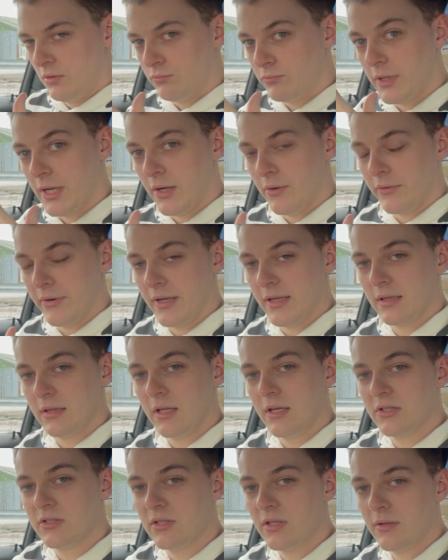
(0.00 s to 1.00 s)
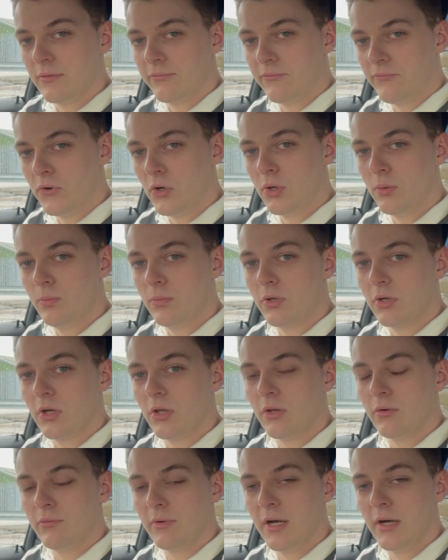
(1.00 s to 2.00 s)
round headlights at the front. We've got
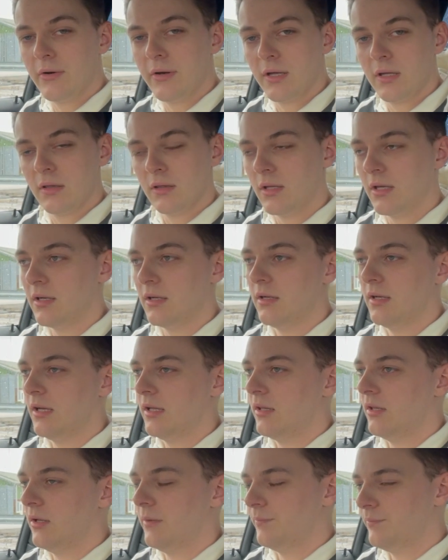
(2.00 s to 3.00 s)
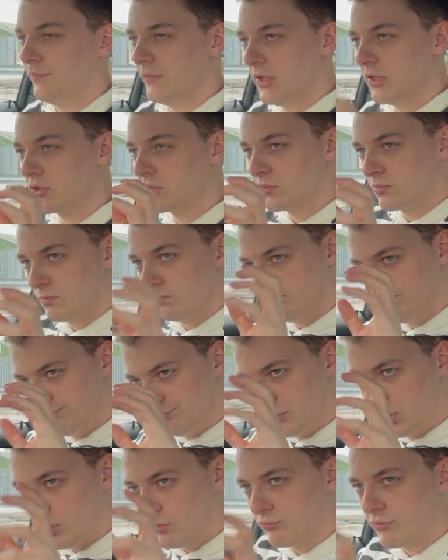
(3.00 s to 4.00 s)
the round headlight, uh, the this
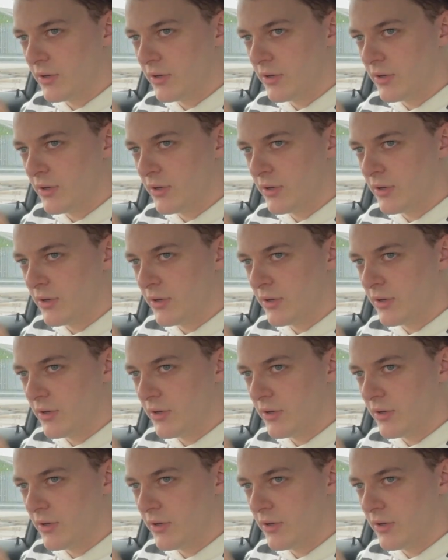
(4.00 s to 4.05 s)
sort of